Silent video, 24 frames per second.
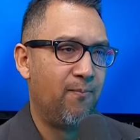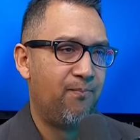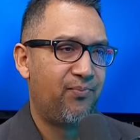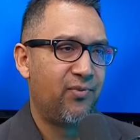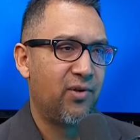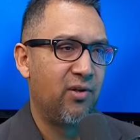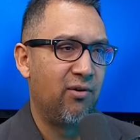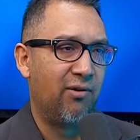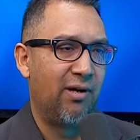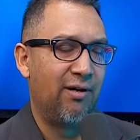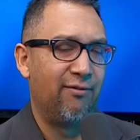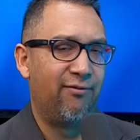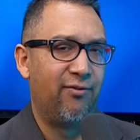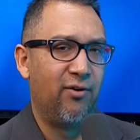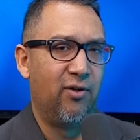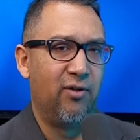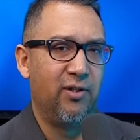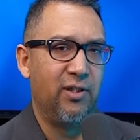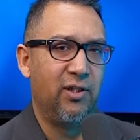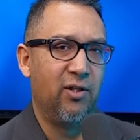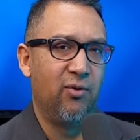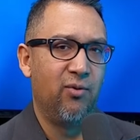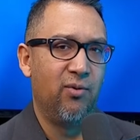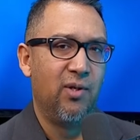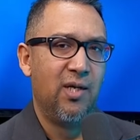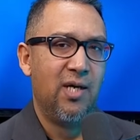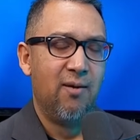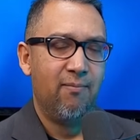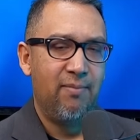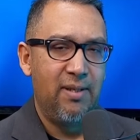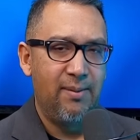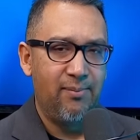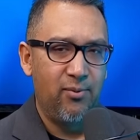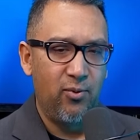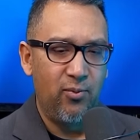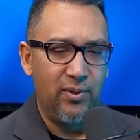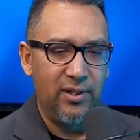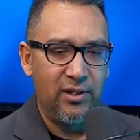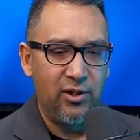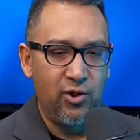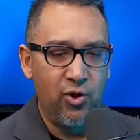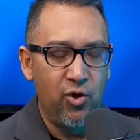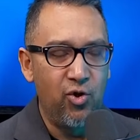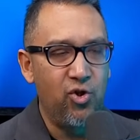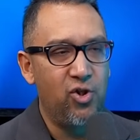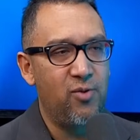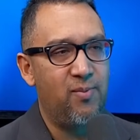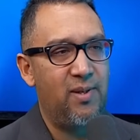Right, for people with
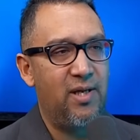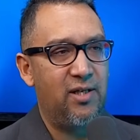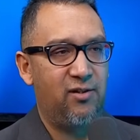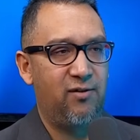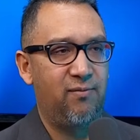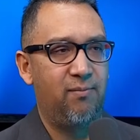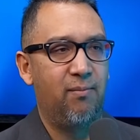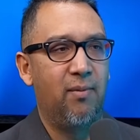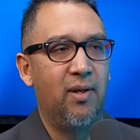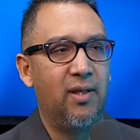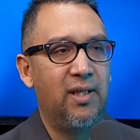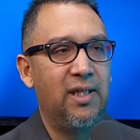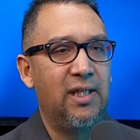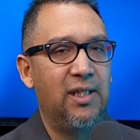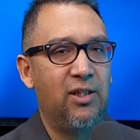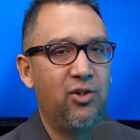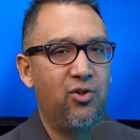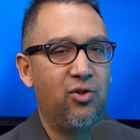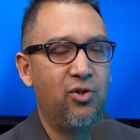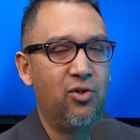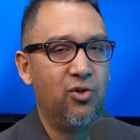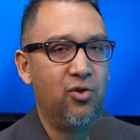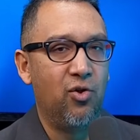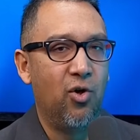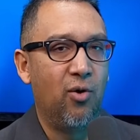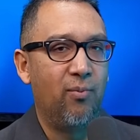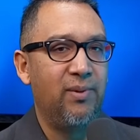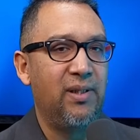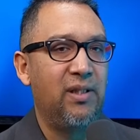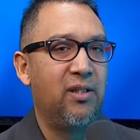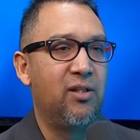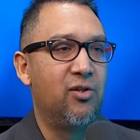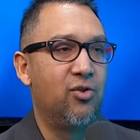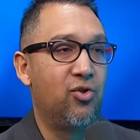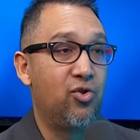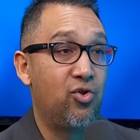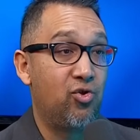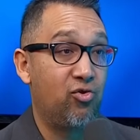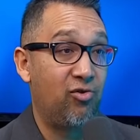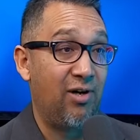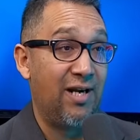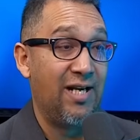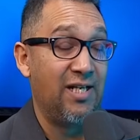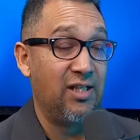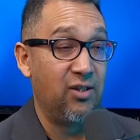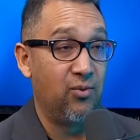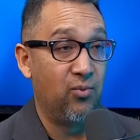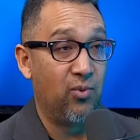huge amounts of money should not be
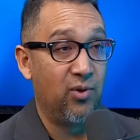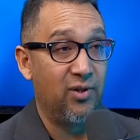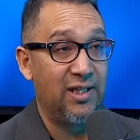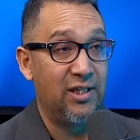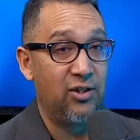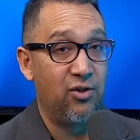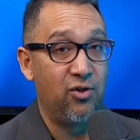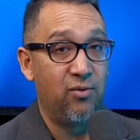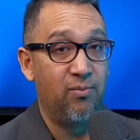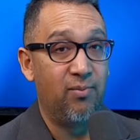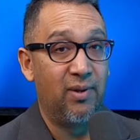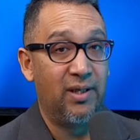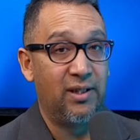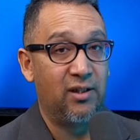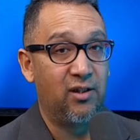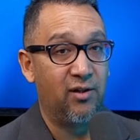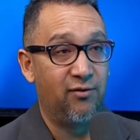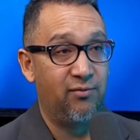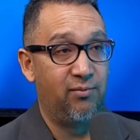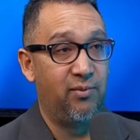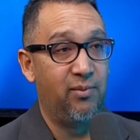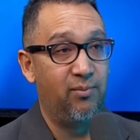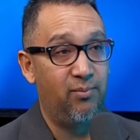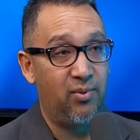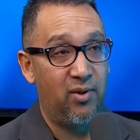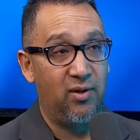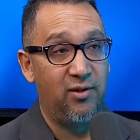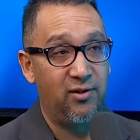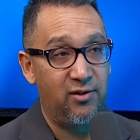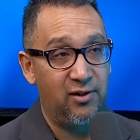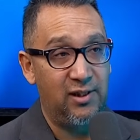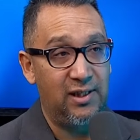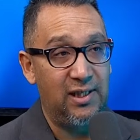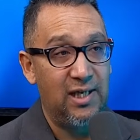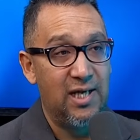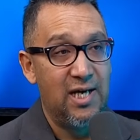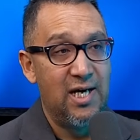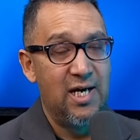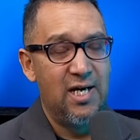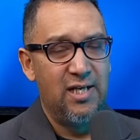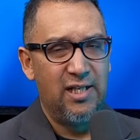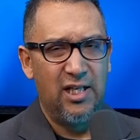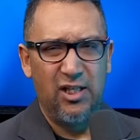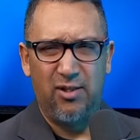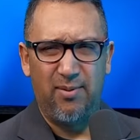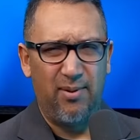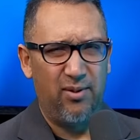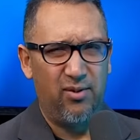constrained in what they do by government policy. They
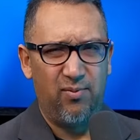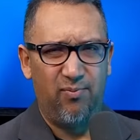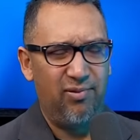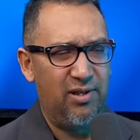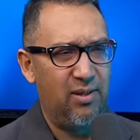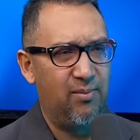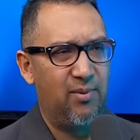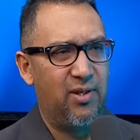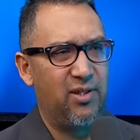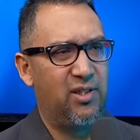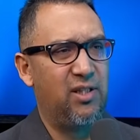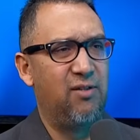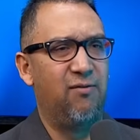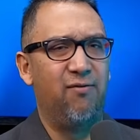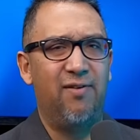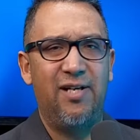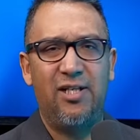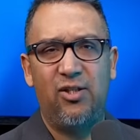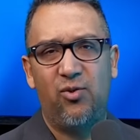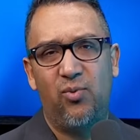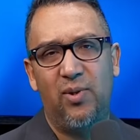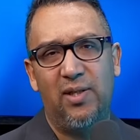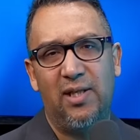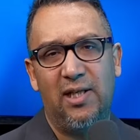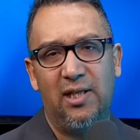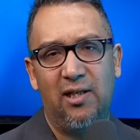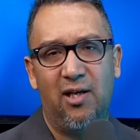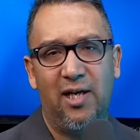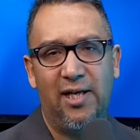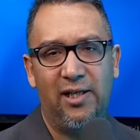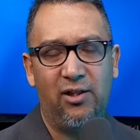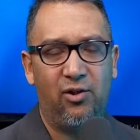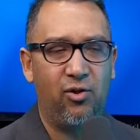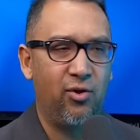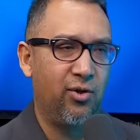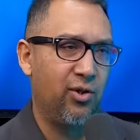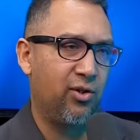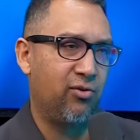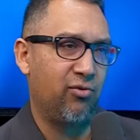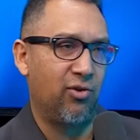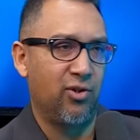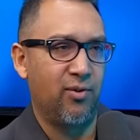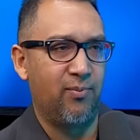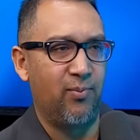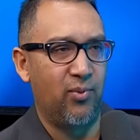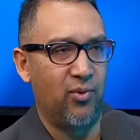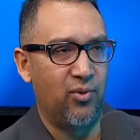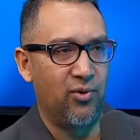should be able to pretty much invest where they like, go
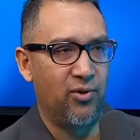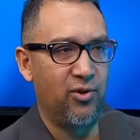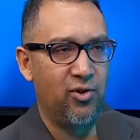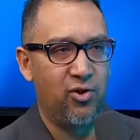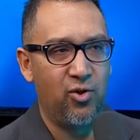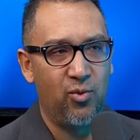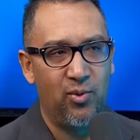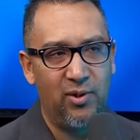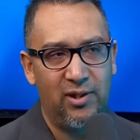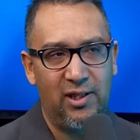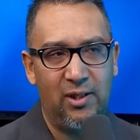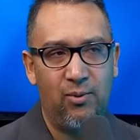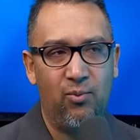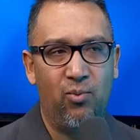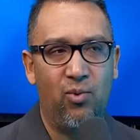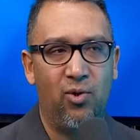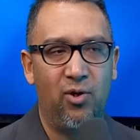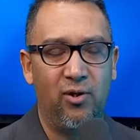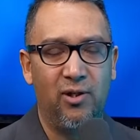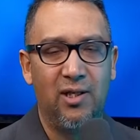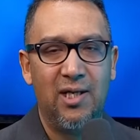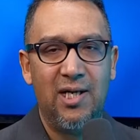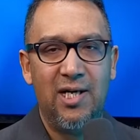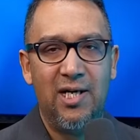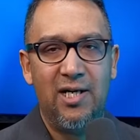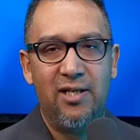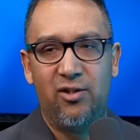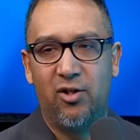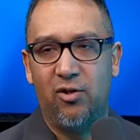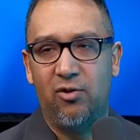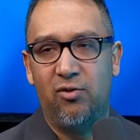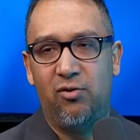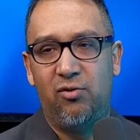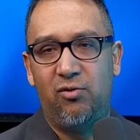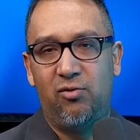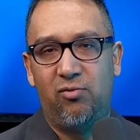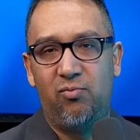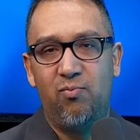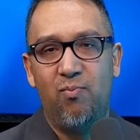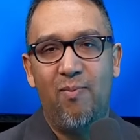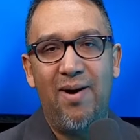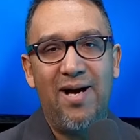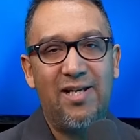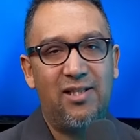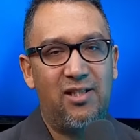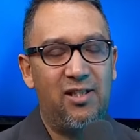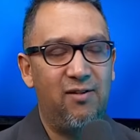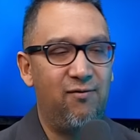across borders, do what they want. So
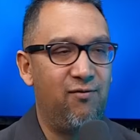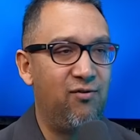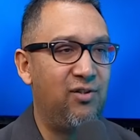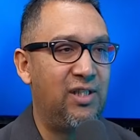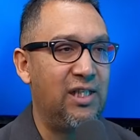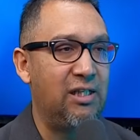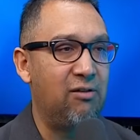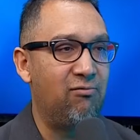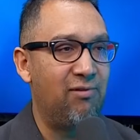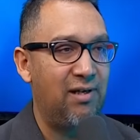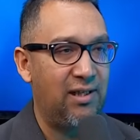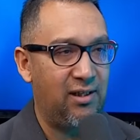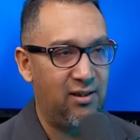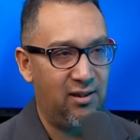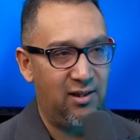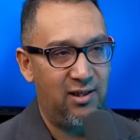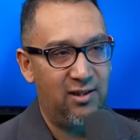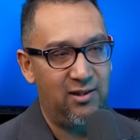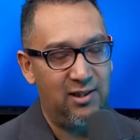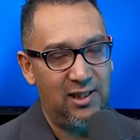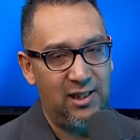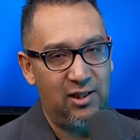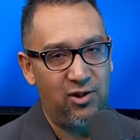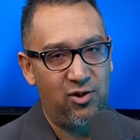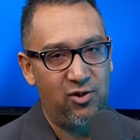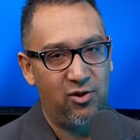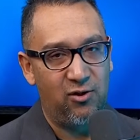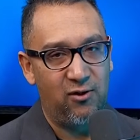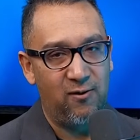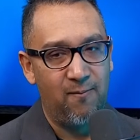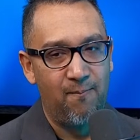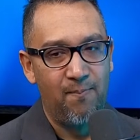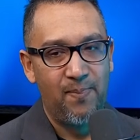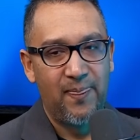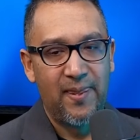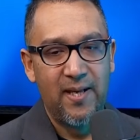massive deregulation.